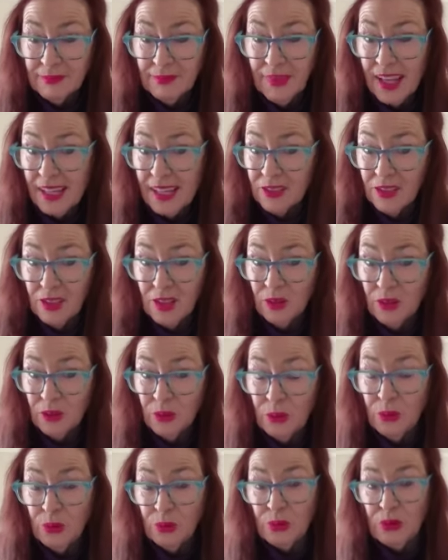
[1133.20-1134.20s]
That's not
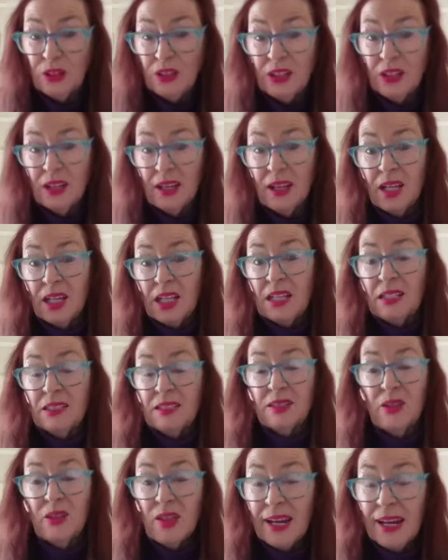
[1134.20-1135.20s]
good.
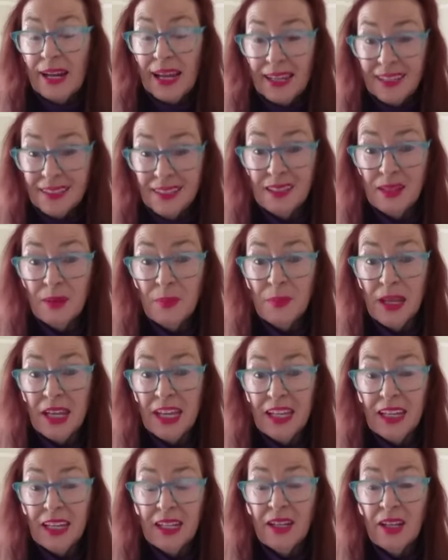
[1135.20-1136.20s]
So that has to
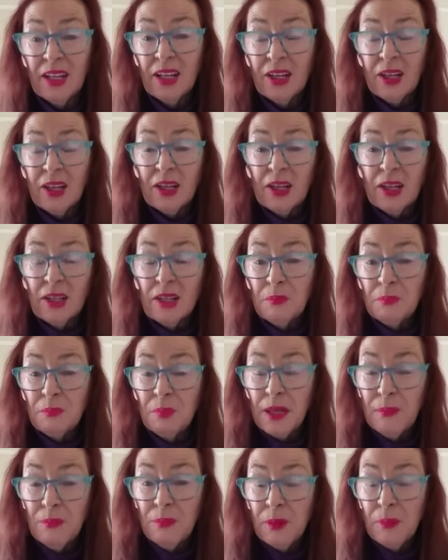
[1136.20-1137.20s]
mean that
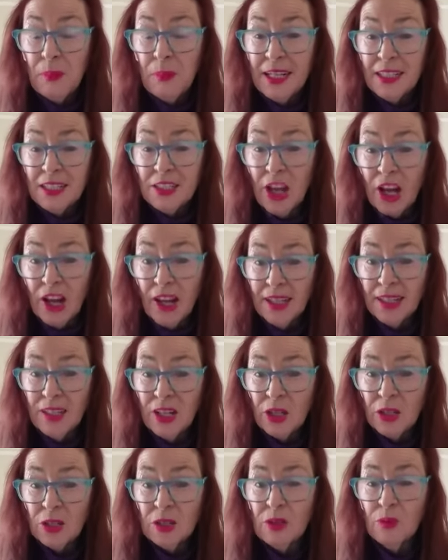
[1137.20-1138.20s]
people are being
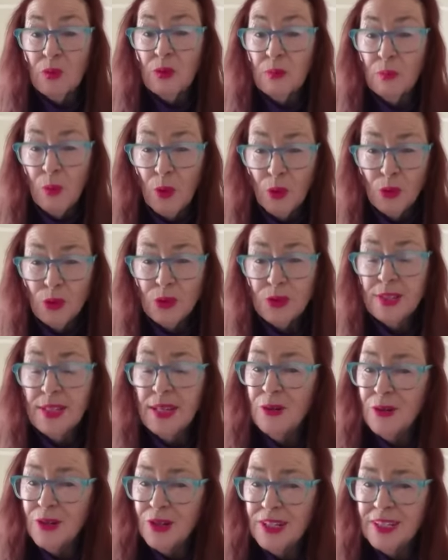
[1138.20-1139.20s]
diagnosed with more
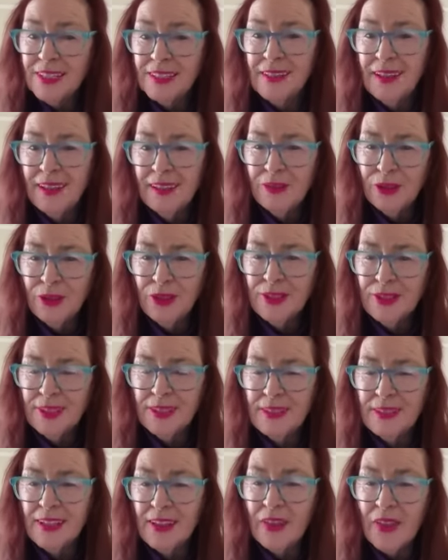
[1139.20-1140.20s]
serious
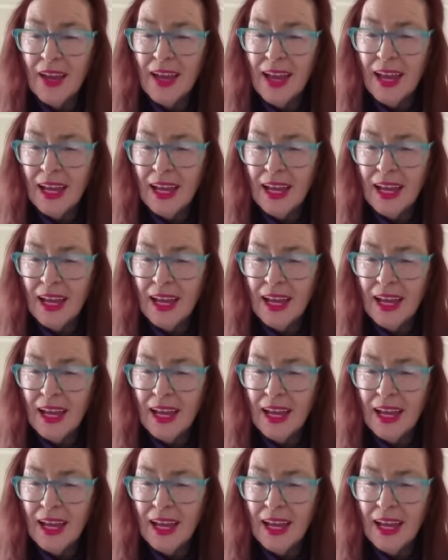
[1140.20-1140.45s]
illnesses than they